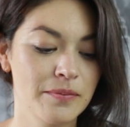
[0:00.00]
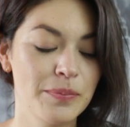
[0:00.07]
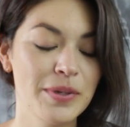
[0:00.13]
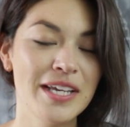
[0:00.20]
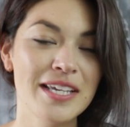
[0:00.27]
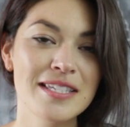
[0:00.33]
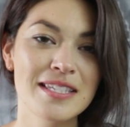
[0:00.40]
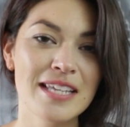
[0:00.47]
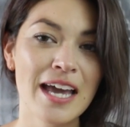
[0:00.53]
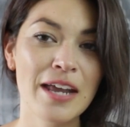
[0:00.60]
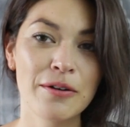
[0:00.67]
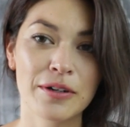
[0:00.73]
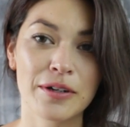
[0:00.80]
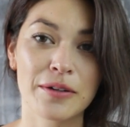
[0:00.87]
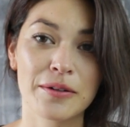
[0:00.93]
because, I
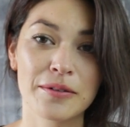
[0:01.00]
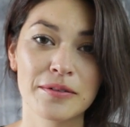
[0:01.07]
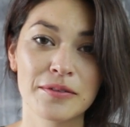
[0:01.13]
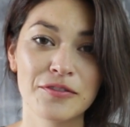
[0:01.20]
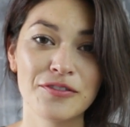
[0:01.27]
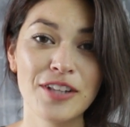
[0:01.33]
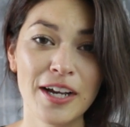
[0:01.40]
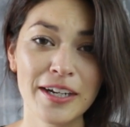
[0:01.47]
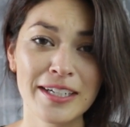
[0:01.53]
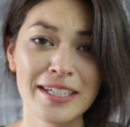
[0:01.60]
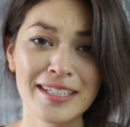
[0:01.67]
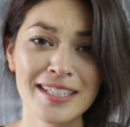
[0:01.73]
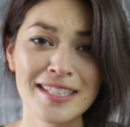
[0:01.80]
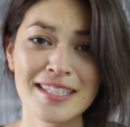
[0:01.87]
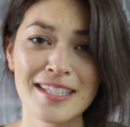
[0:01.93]
don't know,
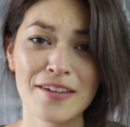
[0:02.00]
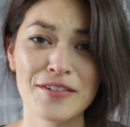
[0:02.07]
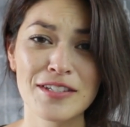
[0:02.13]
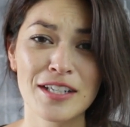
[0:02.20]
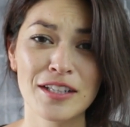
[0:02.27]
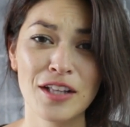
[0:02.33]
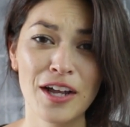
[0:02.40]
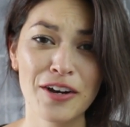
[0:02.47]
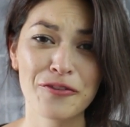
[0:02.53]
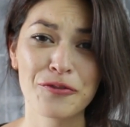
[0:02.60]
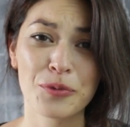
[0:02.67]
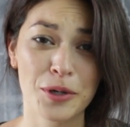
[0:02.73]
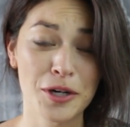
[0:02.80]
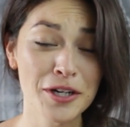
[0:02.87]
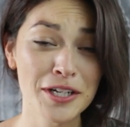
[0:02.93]
vlogging and stuff is a lot
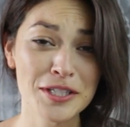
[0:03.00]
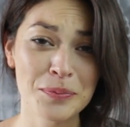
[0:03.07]
of work.